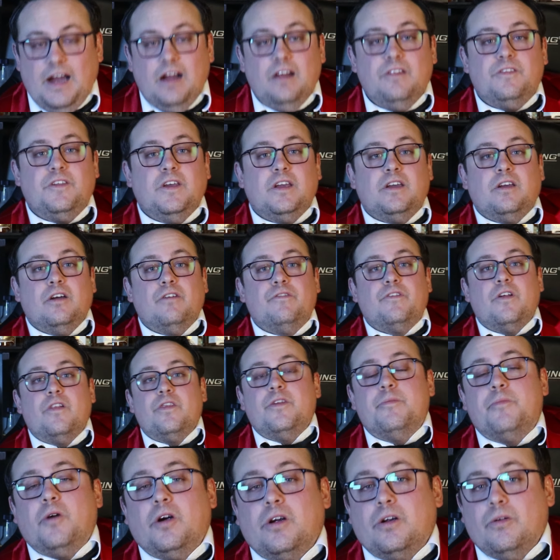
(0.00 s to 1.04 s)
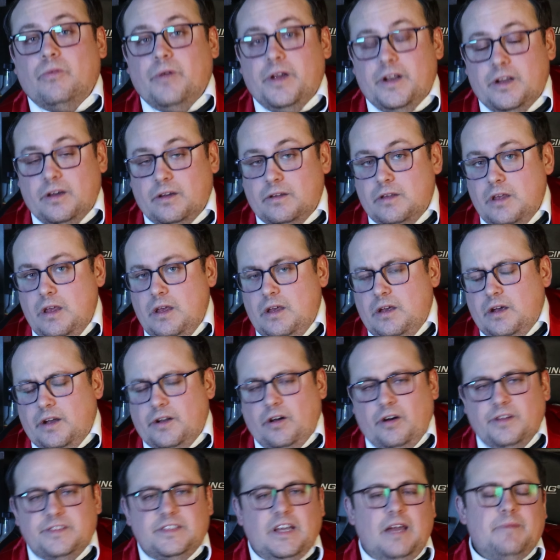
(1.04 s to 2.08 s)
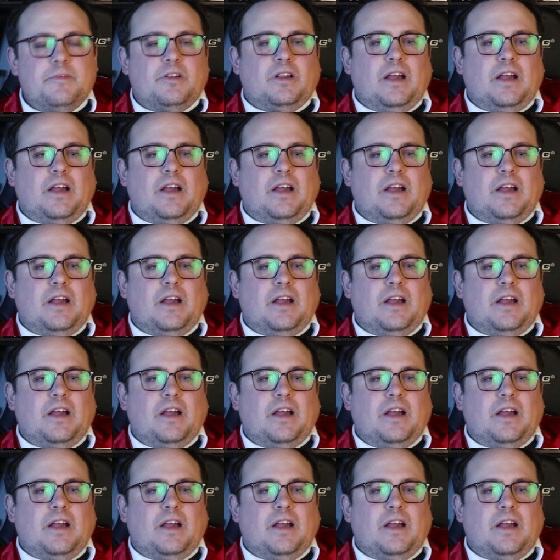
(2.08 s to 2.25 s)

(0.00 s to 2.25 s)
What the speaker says: I think of the Margarita, an all-time